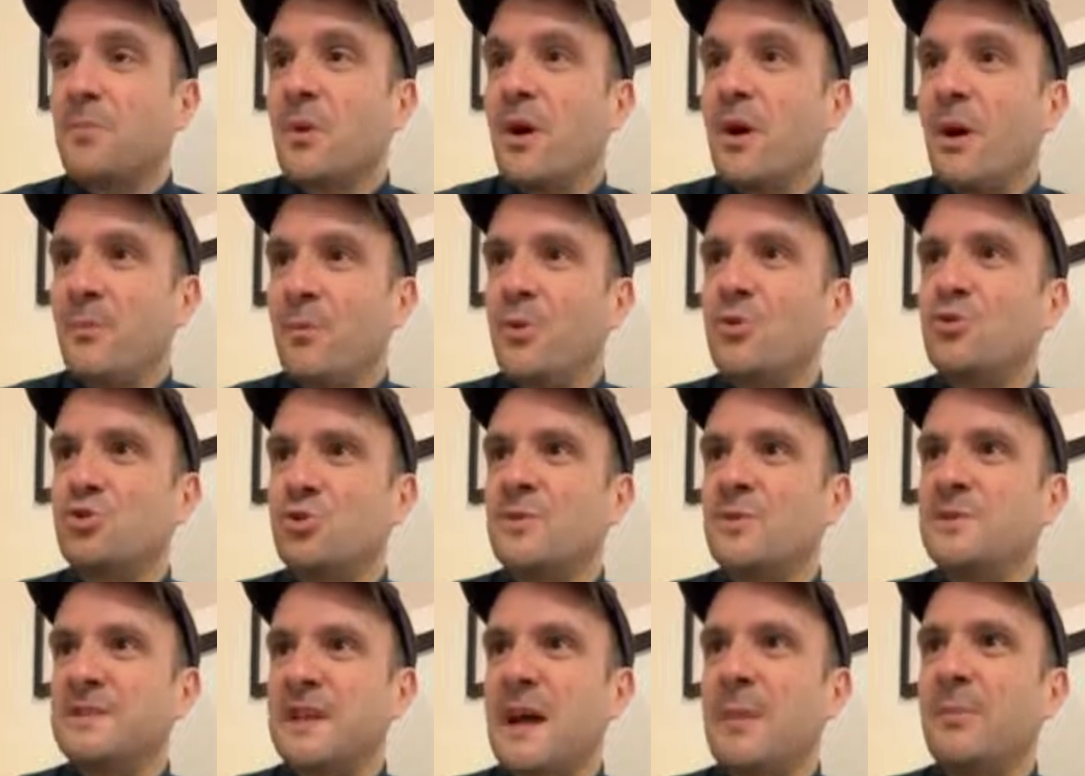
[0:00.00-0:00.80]
I'm not
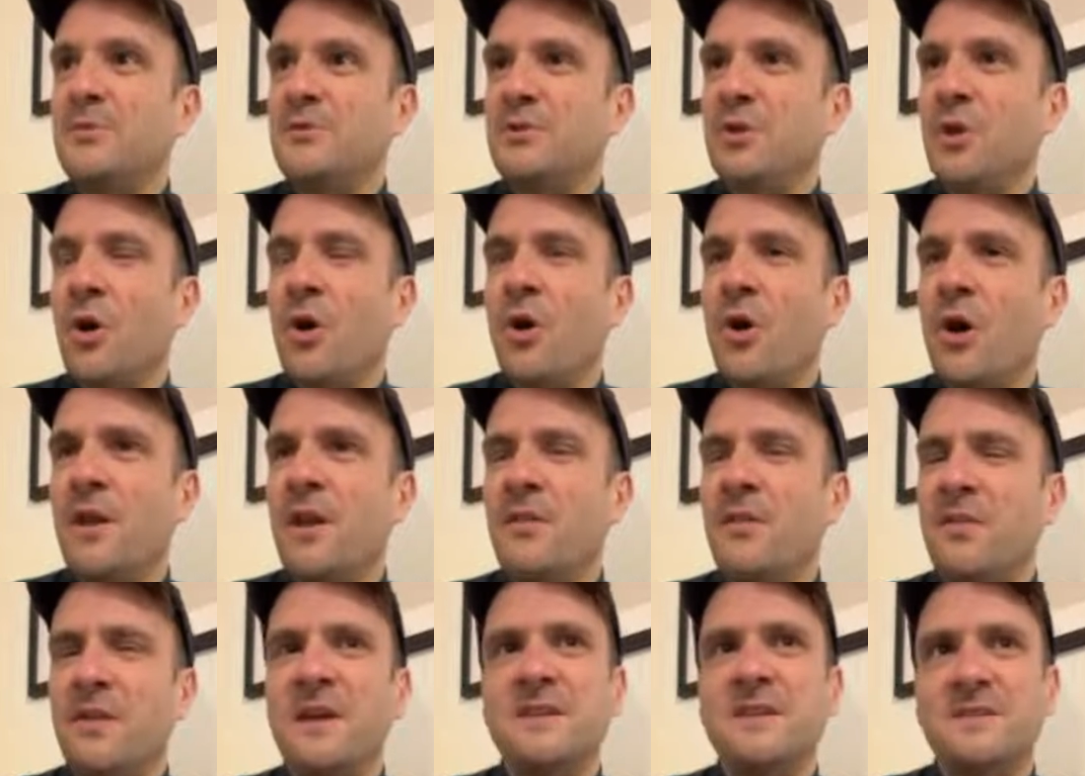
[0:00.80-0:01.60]
sure it's happened a lot, and
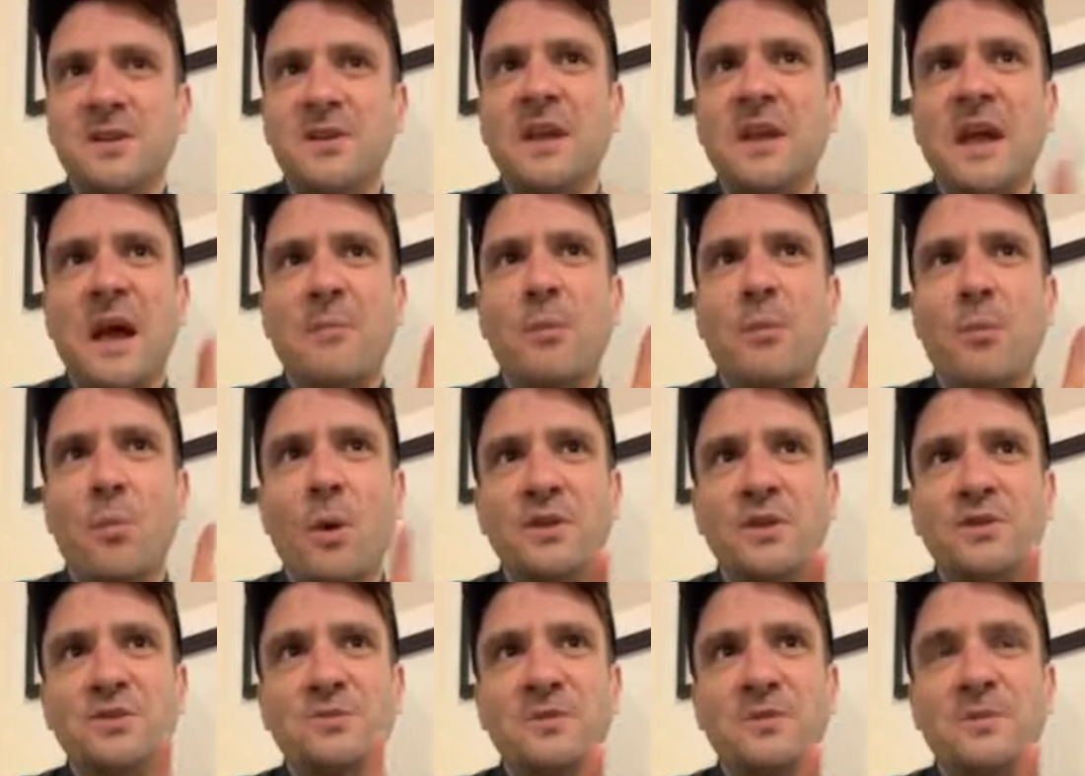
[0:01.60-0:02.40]
I think it's only happened
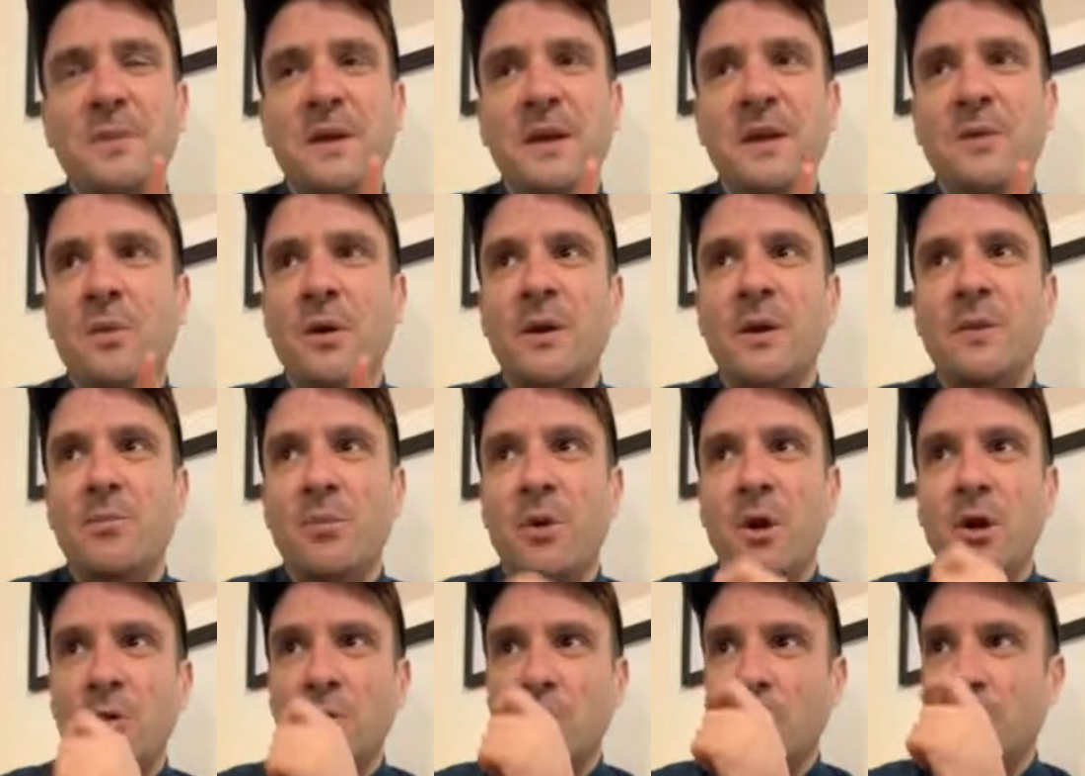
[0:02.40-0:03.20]
once with me where it
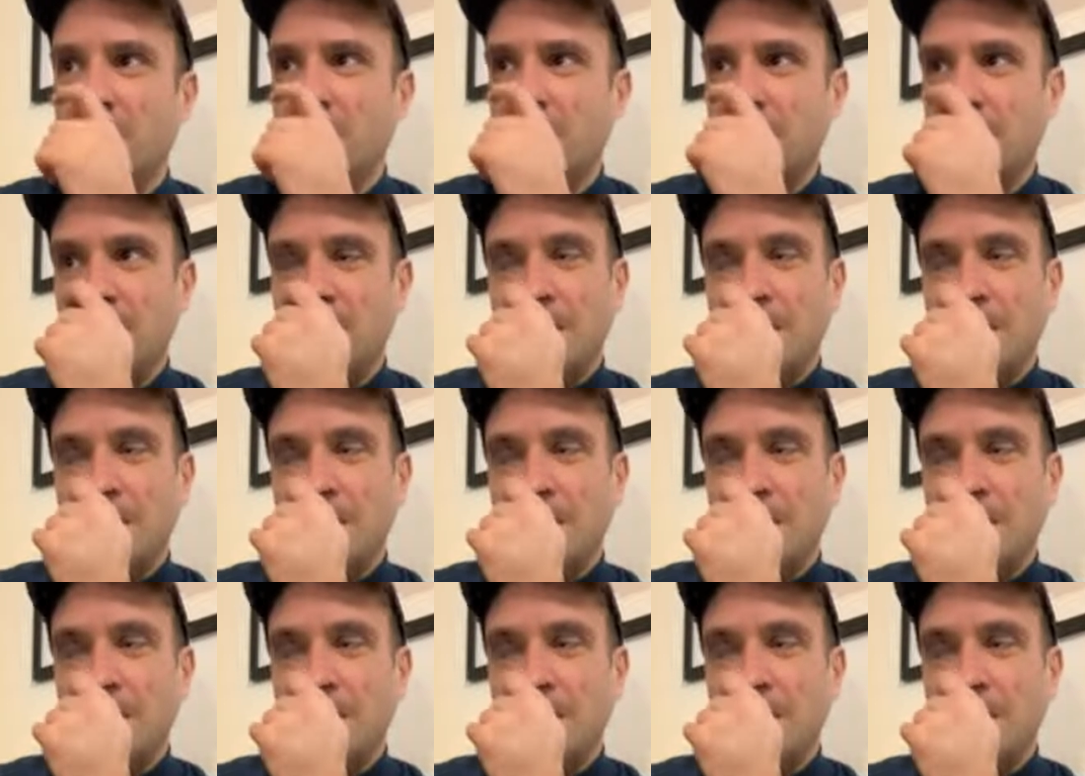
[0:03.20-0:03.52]
broke.